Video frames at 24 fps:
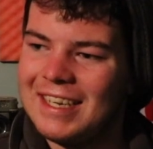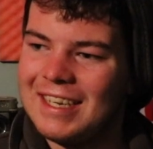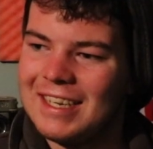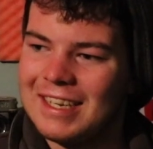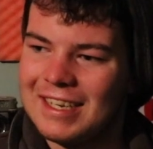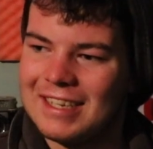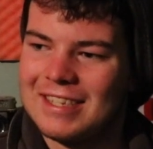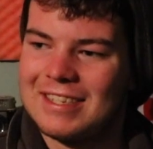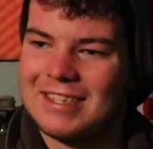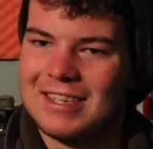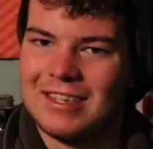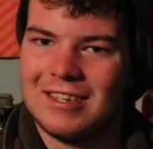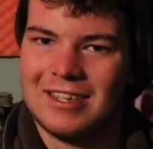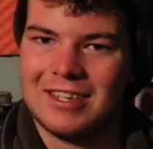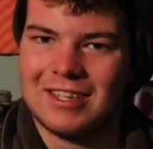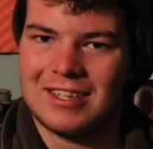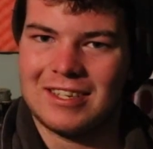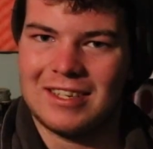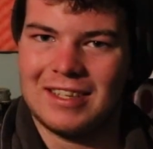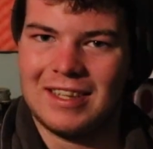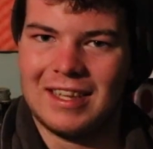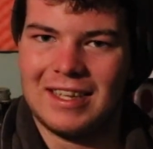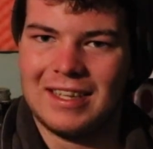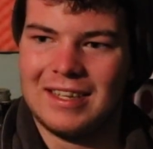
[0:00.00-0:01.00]
Because
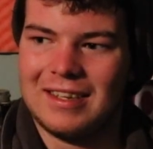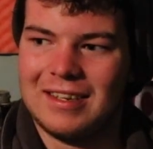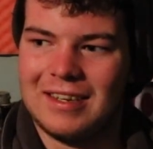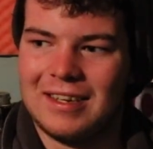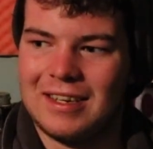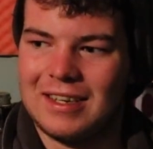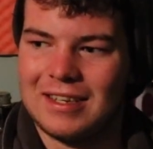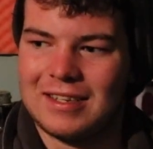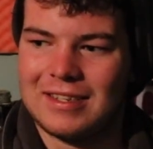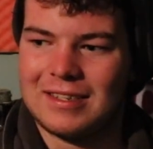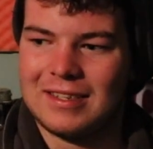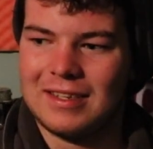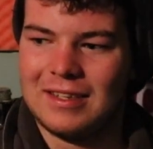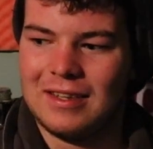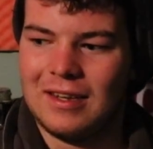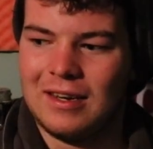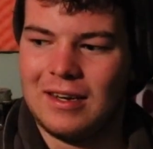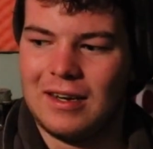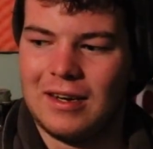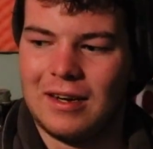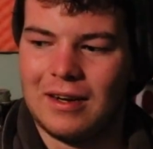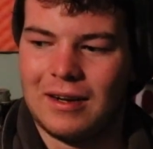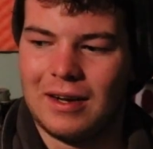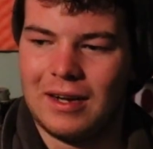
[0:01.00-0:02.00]
seriously,
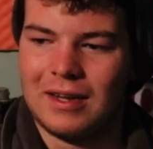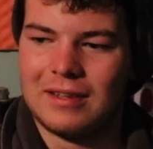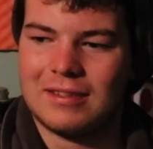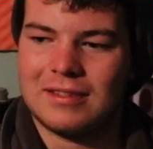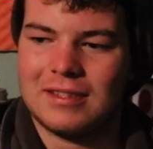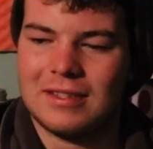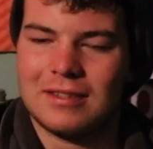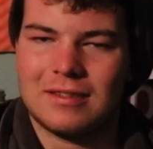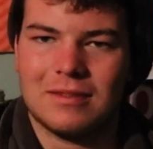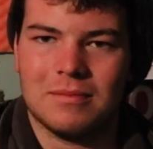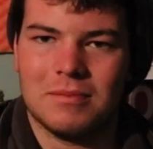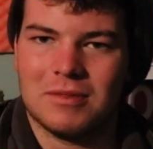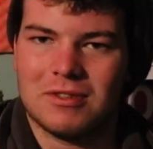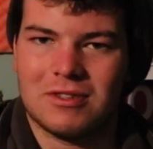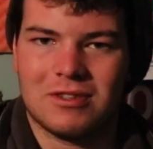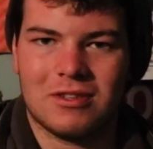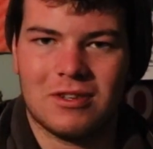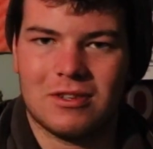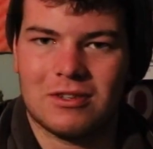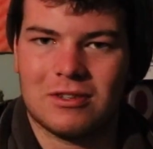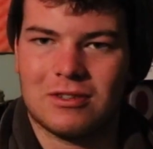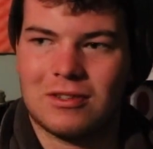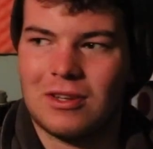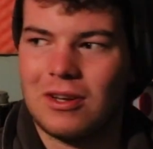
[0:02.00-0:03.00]
our system is
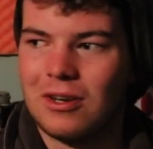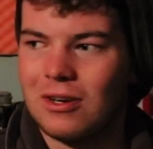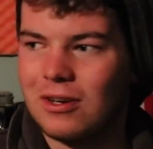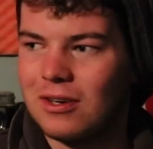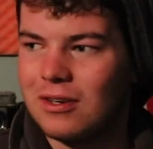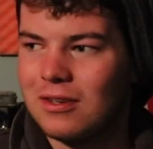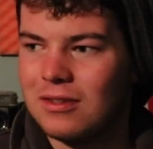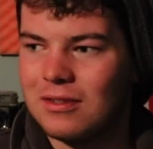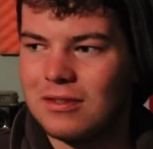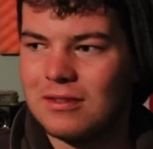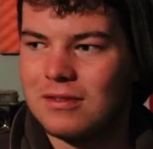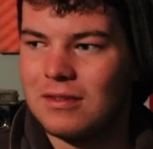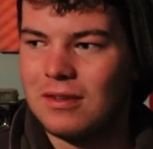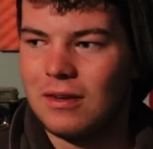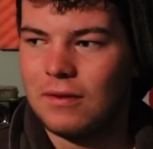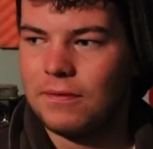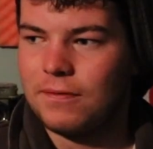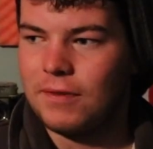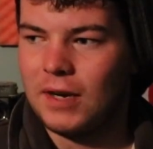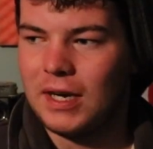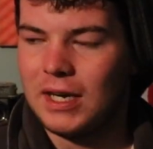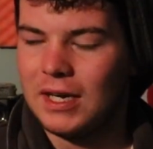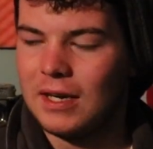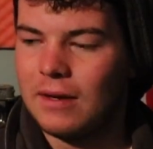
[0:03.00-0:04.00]
so slow. It's not
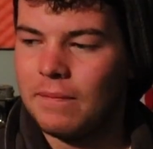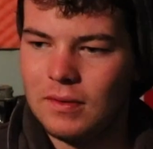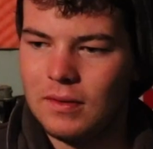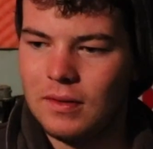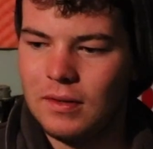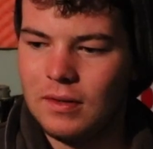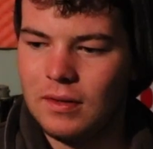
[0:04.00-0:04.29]
funny.